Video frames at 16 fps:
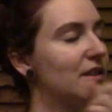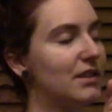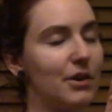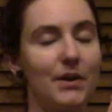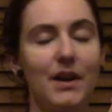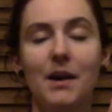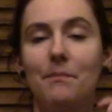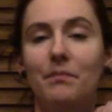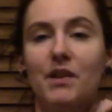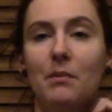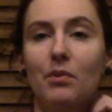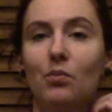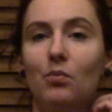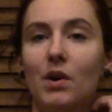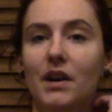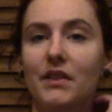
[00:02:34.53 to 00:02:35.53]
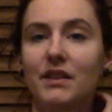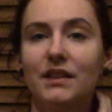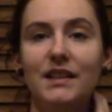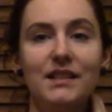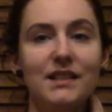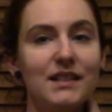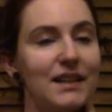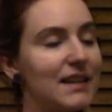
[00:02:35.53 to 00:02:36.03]
So yeah, number 1 on the
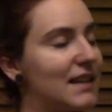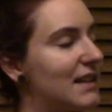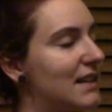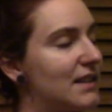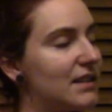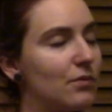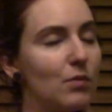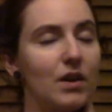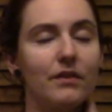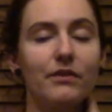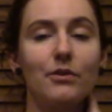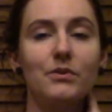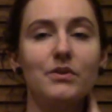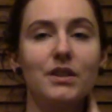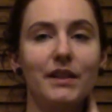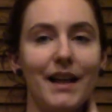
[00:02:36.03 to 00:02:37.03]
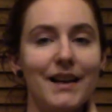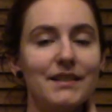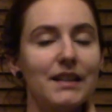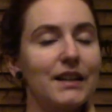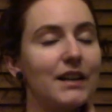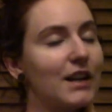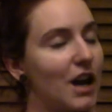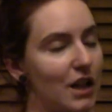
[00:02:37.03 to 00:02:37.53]
list is one of those
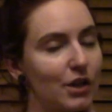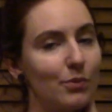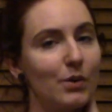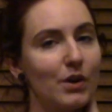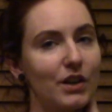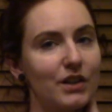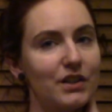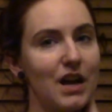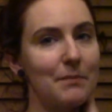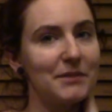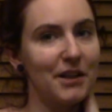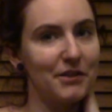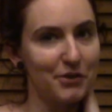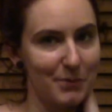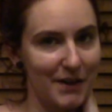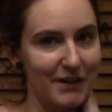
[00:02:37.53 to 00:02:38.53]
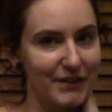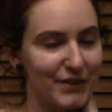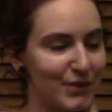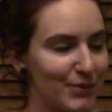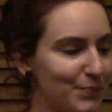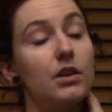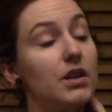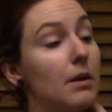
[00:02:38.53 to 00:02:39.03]
classic colorwork top-down sweaters.